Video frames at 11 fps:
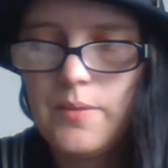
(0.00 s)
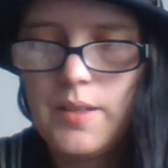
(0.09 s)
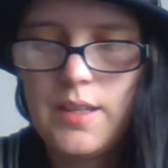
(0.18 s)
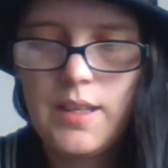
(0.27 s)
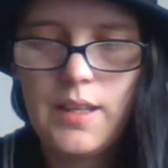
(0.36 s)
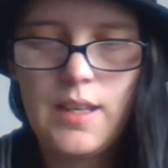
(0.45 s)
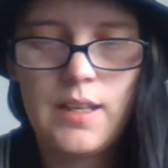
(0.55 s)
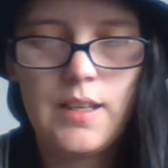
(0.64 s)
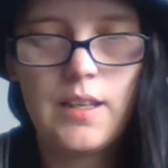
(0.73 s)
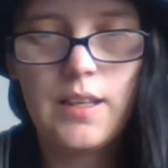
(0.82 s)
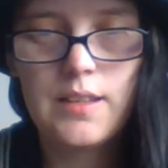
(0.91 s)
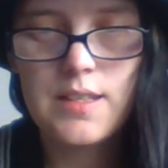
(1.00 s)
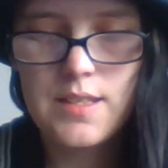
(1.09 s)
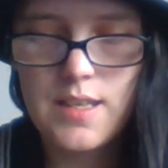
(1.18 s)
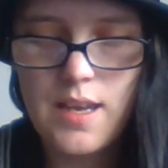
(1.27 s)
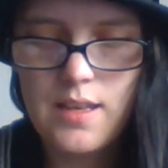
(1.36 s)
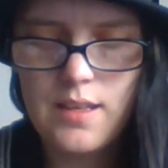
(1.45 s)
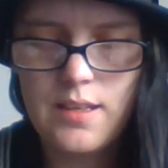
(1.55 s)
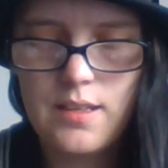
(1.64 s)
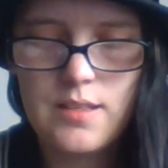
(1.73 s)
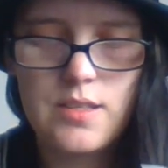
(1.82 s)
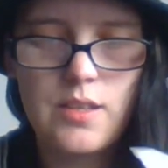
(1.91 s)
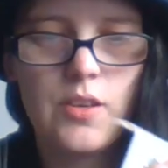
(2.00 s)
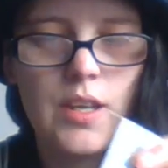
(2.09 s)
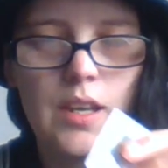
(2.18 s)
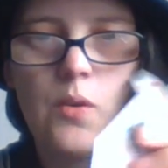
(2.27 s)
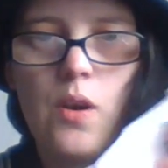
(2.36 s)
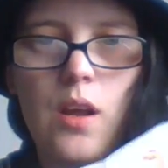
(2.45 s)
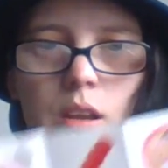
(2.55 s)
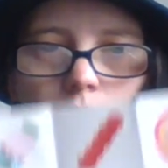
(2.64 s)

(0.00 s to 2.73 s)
We then get another set. So you get quite a